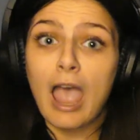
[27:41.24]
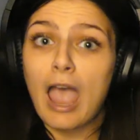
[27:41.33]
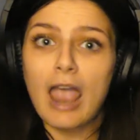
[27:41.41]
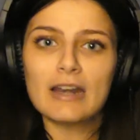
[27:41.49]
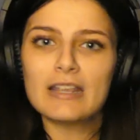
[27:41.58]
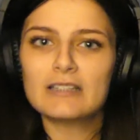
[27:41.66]

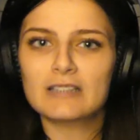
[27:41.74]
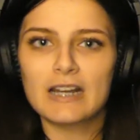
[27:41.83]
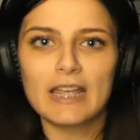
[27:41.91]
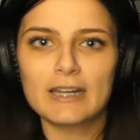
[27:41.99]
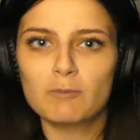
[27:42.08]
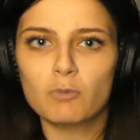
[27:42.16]
and he's going
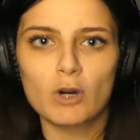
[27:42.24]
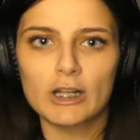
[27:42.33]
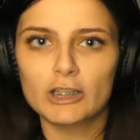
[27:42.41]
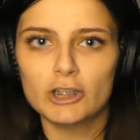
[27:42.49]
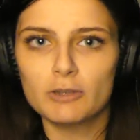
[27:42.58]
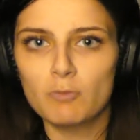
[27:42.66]
to end up wanting
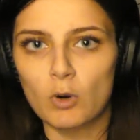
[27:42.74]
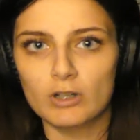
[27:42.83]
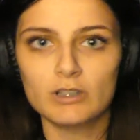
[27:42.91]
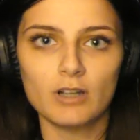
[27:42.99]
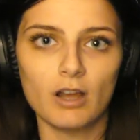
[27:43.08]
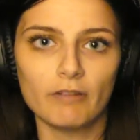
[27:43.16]
to do more
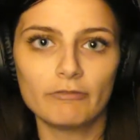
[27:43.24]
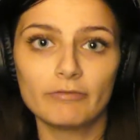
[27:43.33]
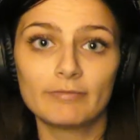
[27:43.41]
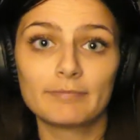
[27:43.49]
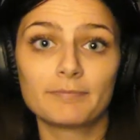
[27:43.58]
stuff.